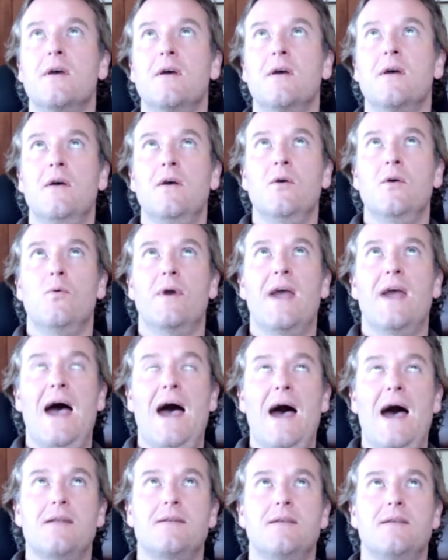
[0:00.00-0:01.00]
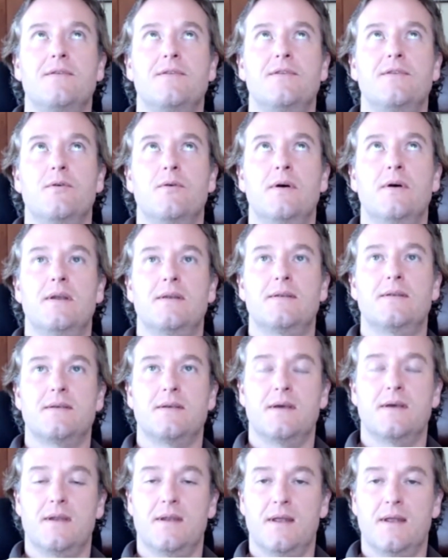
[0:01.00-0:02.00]
we had to do it
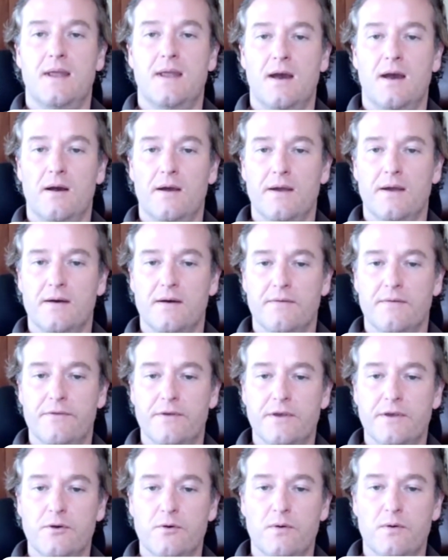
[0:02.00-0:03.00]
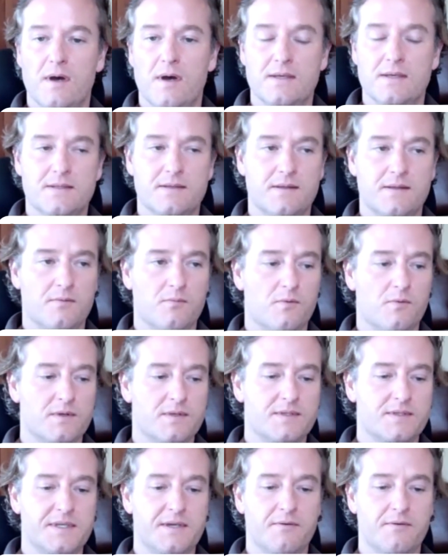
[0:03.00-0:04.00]
in an area of the US that
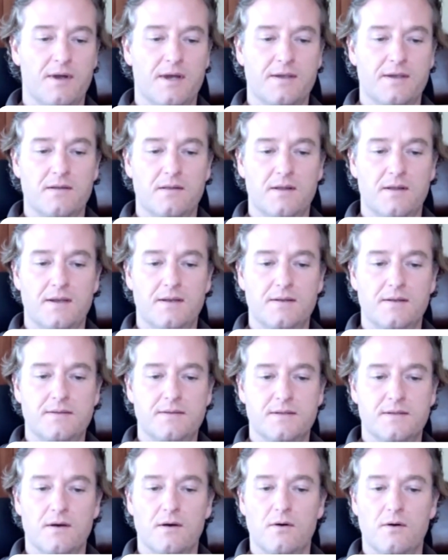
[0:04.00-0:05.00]
was deregulated. So,